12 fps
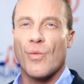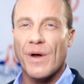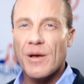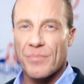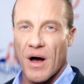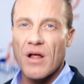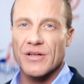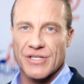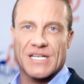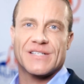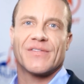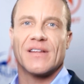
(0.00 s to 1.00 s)
We
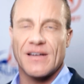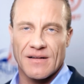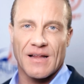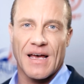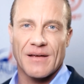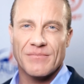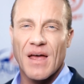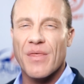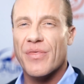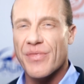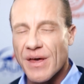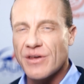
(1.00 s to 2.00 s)
apologize for the delay
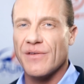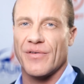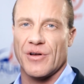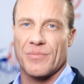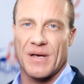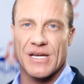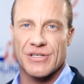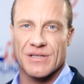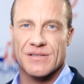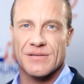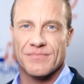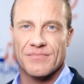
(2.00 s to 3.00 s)
and thank you for your
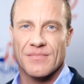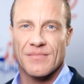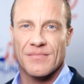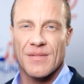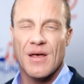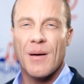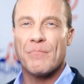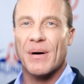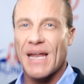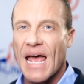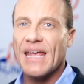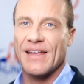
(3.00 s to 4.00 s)
patience.
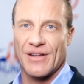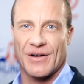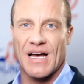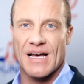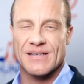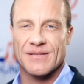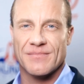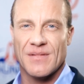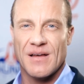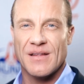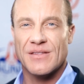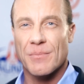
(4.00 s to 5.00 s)
But hang in there, guys.
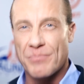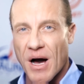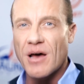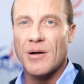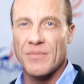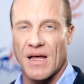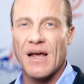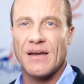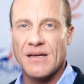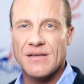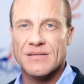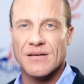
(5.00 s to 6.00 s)
The bottom
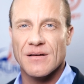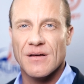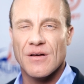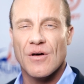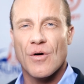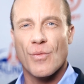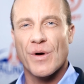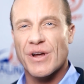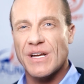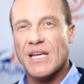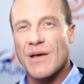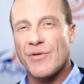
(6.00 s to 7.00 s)
line is, we're
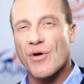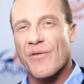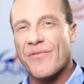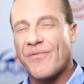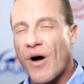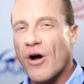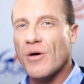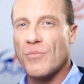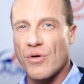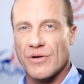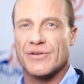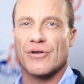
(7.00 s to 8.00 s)
going to give you a far
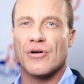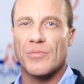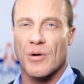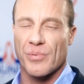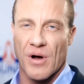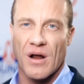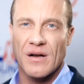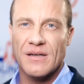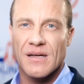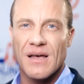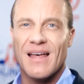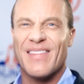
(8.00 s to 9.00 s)
more durable
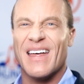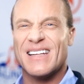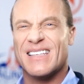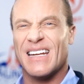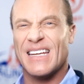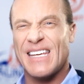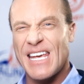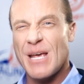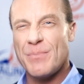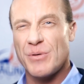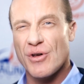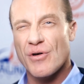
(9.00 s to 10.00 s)
product that is going to
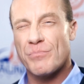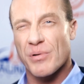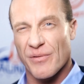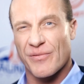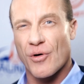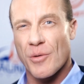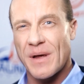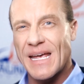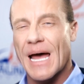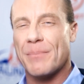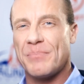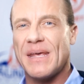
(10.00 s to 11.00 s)
keep you performing
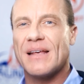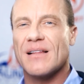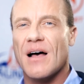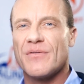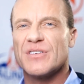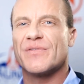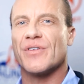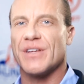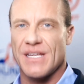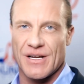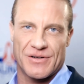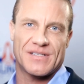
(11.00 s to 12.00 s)
at peak levels for
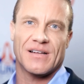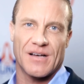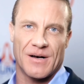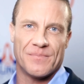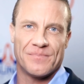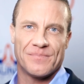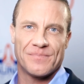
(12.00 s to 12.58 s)
years to come.